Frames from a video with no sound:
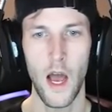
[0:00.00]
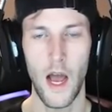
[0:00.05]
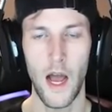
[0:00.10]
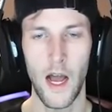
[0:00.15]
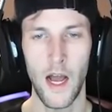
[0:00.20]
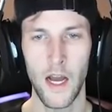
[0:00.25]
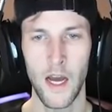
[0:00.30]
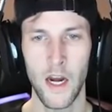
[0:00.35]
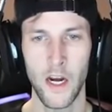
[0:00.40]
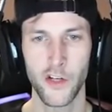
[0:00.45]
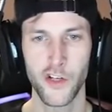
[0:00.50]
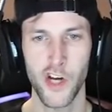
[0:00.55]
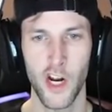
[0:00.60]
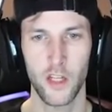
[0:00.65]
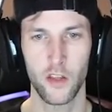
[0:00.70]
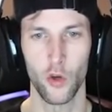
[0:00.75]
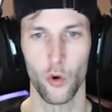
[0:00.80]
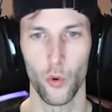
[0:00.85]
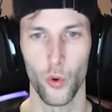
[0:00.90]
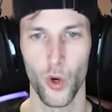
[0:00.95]
I'm going to
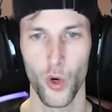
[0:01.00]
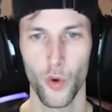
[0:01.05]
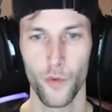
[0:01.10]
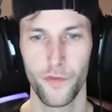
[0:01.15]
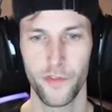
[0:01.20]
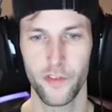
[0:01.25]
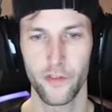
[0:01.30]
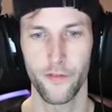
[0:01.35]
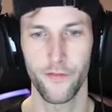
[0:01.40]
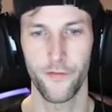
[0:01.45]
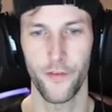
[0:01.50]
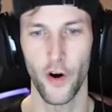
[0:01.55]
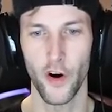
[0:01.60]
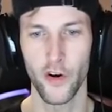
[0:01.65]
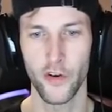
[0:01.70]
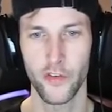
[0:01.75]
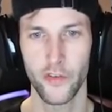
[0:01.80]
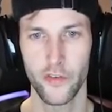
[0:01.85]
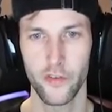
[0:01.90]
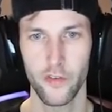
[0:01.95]
check the roofs
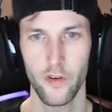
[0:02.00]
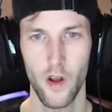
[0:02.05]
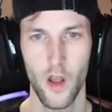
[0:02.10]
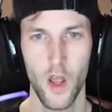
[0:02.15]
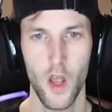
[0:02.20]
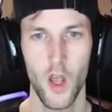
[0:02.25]
first